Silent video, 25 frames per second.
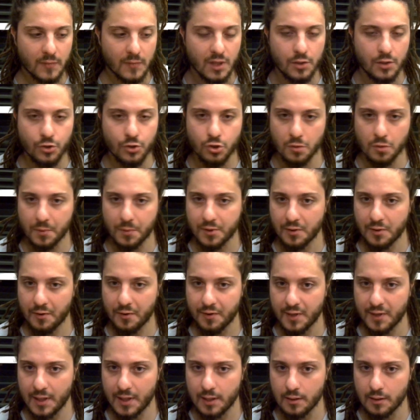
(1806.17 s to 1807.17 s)
Jupiter
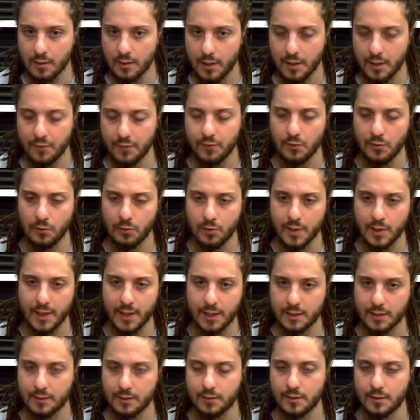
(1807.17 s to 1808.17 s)
thing if you look at
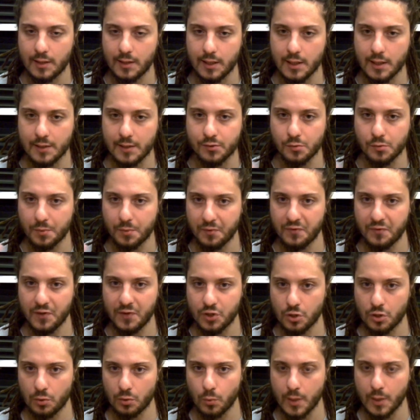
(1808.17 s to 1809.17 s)
it in a
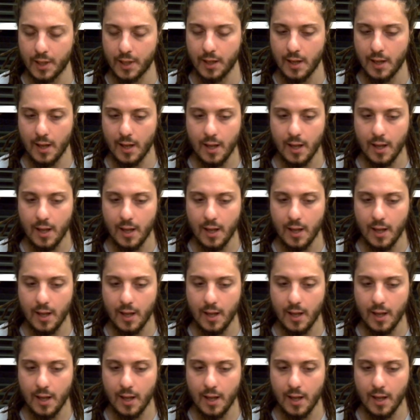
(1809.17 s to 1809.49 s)
superficial way,